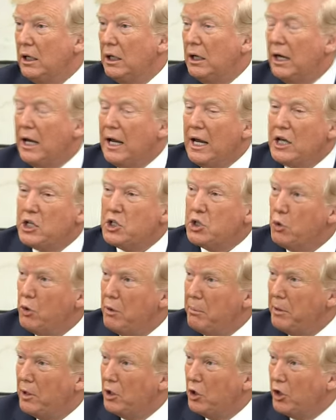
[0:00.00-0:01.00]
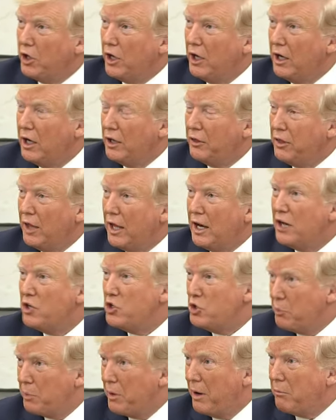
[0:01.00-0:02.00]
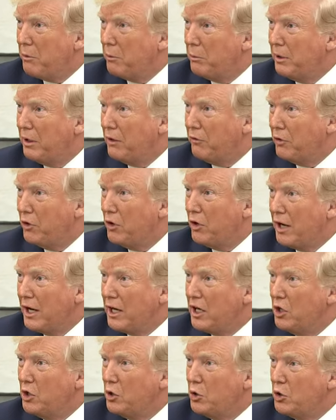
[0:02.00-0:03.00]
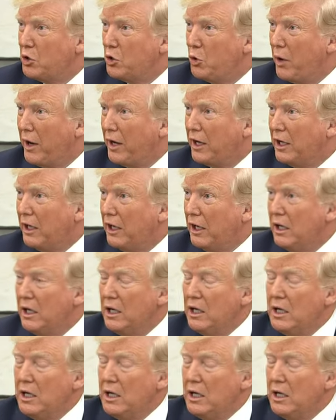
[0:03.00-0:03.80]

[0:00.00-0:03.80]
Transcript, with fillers: And so we've been looking at that. As you probably have heard, I can do it directly.